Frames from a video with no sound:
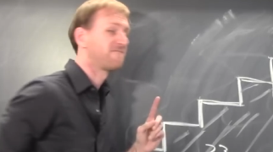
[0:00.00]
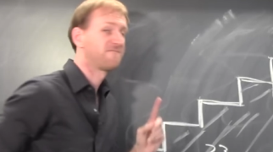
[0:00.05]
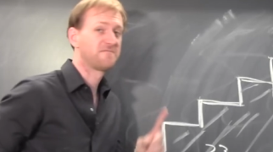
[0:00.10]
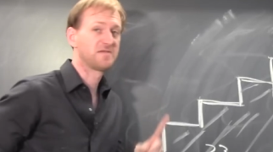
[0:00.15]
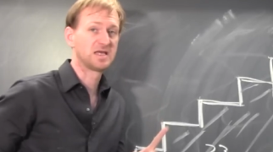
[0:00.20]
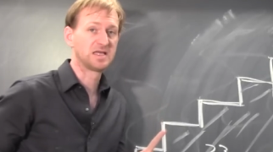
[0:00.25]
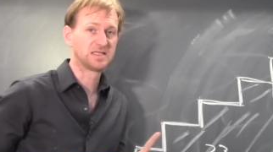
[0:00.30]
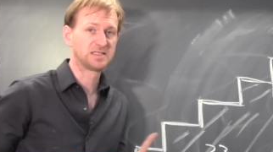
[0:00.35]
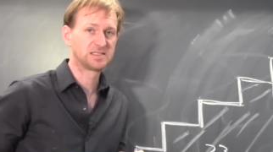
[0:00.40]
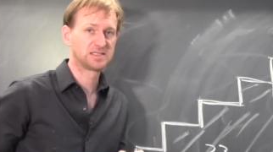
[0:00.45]

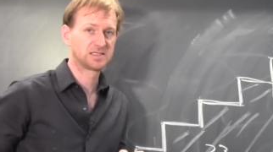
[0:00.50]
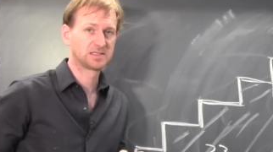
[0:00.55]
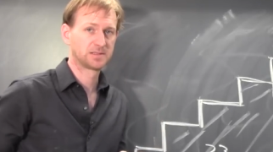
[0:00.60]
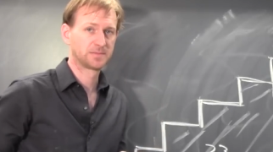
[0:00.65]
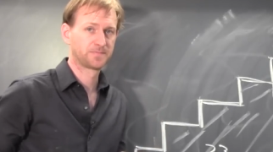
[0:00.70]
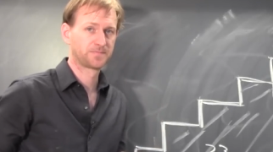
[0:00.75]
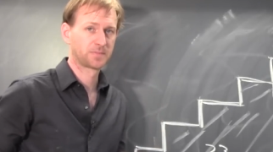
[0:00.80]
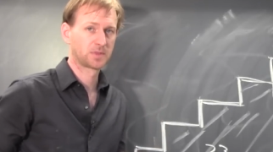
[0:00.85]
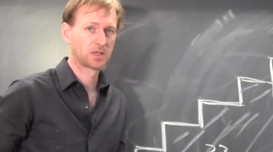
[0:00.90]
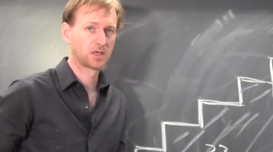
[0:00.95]
feet,
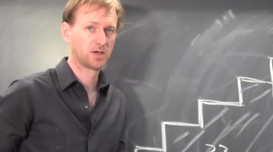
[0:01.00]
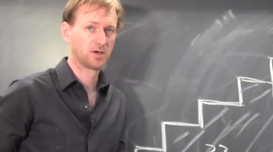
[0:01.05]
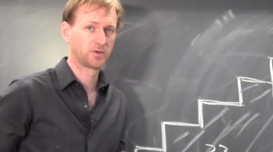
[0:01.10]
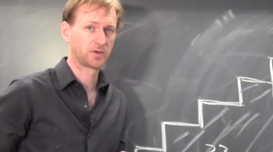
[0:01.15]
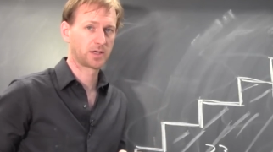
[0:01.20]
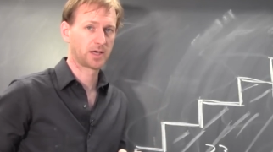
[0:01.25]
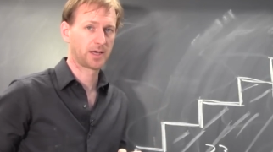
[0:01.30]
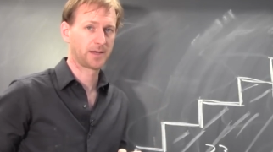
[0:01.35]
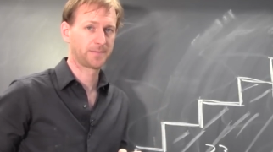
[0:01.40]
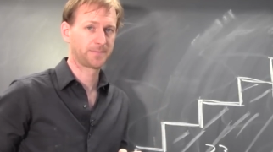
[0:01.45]

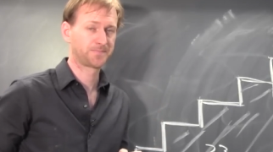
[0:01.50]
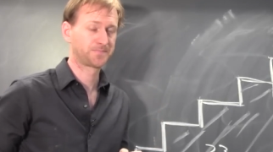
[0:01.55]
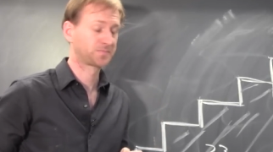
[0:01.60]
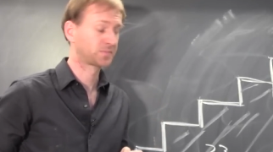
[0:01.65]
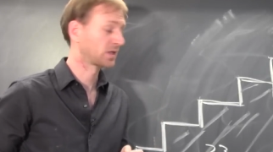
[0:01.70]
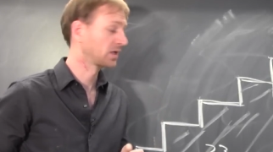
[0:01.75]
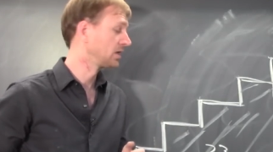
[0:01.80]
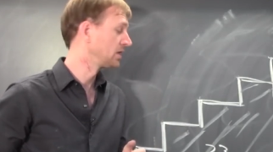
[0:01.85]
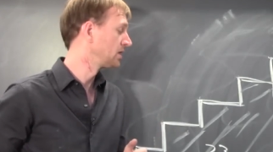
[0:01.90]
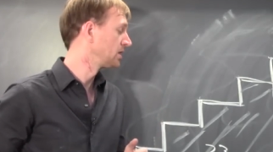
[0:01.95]
okay?
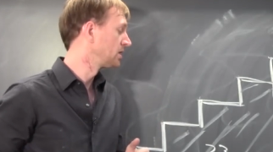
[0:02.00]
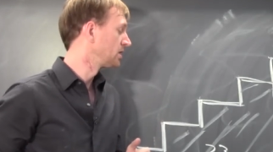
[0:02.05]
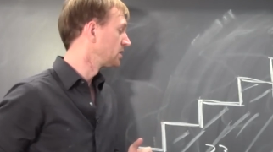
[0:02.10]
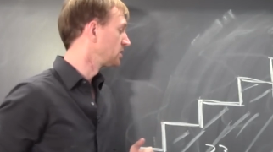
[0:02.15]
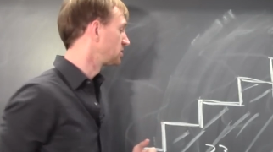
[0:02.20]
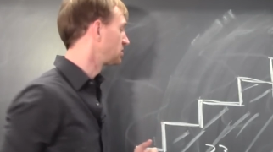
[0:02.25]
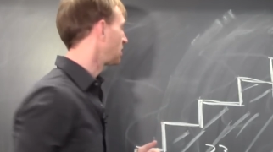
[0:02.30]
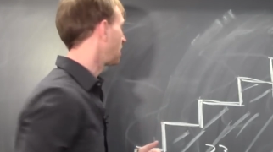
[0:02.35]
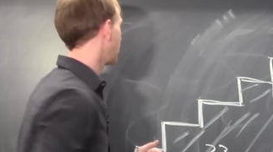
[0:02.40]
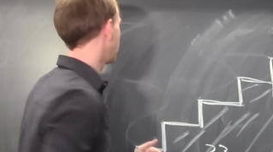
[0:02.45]

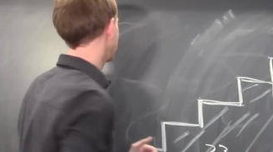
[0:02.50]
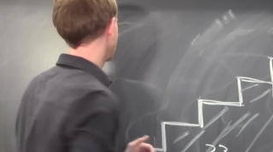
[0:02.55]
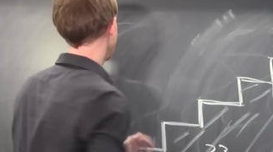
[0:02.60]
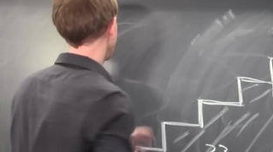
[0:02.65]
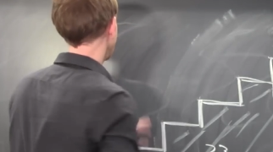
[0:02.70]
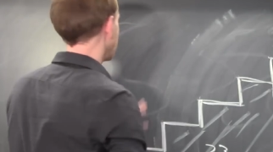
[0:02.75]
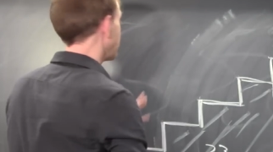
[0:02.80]
So if you